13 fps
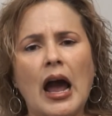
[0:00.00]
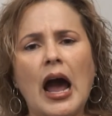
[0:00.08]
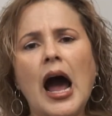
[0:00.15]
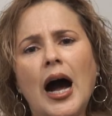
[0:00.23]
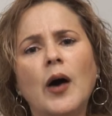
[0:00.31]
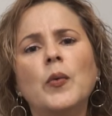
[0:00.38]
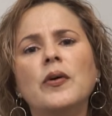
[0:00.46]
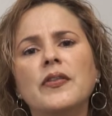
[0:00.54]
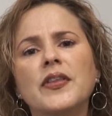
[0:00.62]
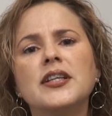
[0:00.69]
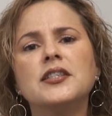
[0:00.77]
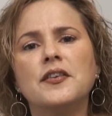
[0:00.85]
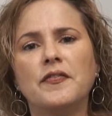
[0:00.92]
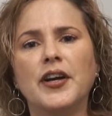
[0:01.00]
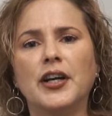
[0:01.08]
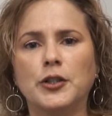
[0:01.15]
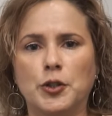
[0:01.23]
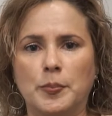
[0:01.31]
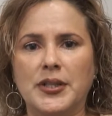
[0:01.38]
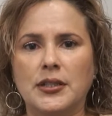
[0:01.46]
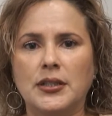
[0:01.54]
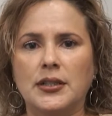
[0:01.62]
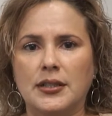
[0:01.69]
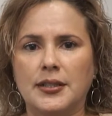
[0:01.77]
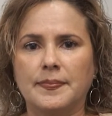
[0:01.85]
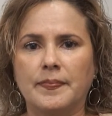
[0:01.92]
How will this affect your
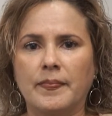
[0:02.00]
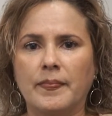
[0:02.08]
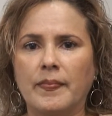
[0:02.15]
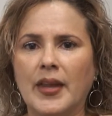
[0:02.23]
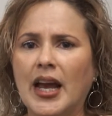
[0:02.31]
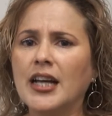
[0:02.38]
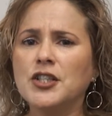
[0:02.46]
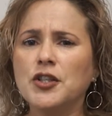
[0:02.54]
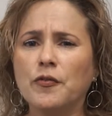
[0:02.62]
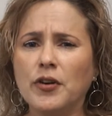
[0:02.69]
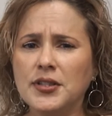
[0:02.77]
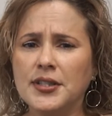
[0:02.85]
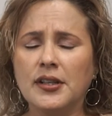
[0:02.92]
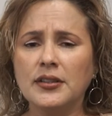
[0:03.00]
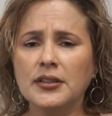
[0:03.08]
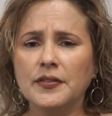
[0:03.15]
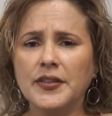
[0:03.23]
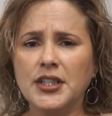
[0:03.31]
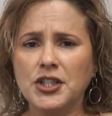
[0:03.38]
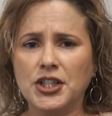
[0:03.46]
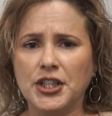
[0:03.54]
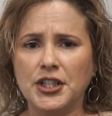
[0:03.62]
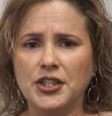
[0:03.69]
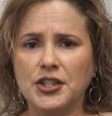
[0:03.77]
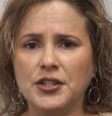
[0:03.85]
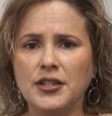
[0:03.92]
business? As a result of these
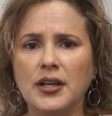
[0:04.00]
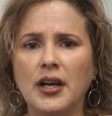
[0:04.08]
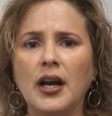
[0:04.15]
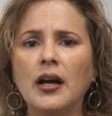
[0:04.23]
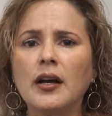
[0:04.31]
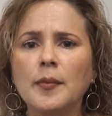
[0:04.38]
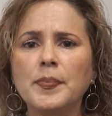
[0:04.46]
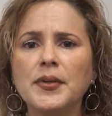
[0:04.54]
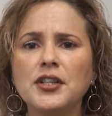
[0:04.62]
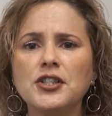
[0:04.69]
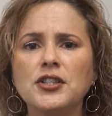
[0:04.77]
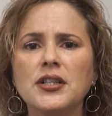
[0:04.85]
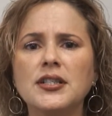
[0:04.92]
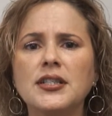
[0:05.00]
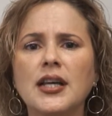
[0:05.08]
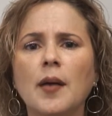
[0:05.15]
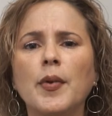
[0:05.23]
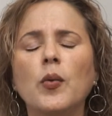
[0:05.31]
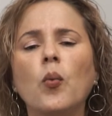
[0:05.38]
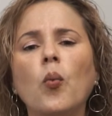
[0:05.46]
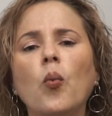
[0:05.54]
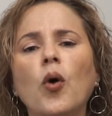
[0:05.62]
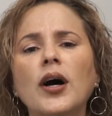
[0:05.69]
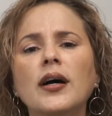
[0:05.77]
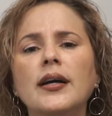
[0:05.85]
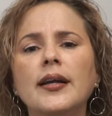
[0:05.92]
changes, companies should examine
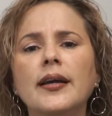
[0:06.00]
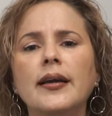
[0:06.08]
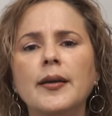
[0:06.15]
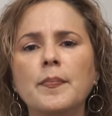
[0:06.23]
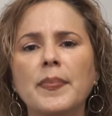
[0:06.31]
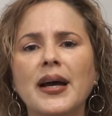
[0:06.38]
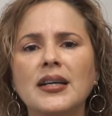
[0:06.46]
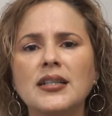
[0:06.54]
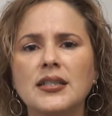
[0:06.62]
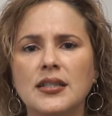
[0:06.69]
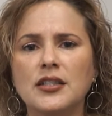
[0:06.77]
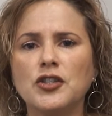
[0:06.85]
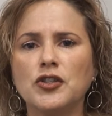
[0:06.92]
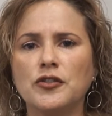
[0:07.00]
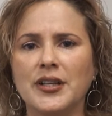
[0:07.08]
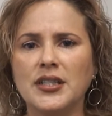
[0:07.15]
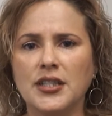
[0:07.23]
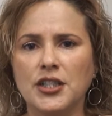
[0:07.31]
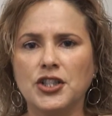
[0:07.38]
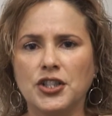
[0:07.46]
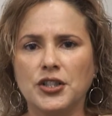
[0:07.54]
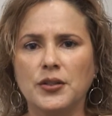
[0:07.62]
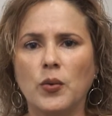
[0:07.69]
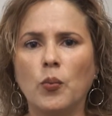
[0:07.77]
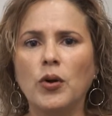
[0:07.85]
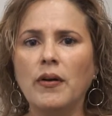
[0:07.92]
what impacts this
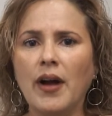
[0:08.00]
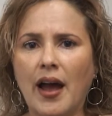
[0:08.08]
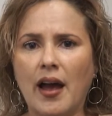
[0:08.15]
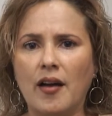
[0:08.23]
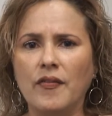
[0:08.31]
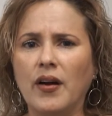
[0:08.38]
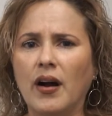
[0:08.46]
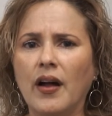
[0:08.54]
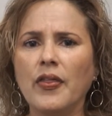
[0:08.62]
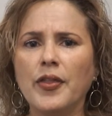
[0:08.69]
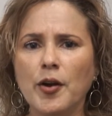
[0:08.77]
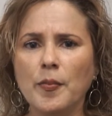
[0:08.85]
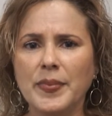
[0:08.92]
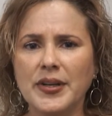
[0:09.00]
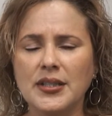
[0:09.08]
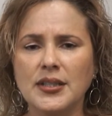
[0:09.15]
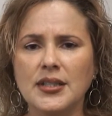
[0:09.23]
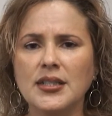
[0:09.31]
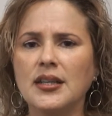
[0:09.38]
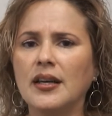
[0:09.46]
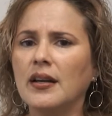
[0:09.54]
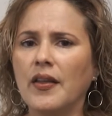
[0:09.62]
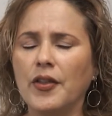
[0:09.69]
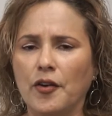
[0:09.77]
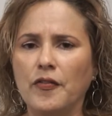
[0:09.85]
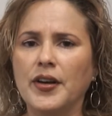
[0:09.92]
transition will have on their business and
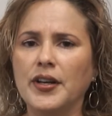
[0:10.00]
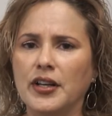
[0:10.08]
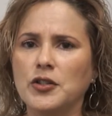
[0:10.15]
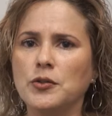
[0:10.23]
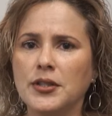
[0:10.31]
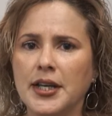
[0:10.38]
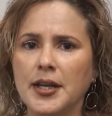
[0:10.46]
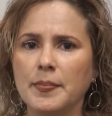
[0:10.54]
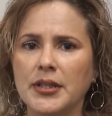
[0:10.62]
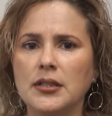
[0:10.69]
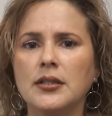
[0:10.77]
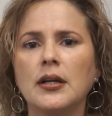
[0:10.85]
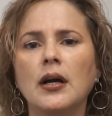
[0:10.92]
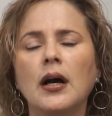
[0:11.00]
on their financial statements.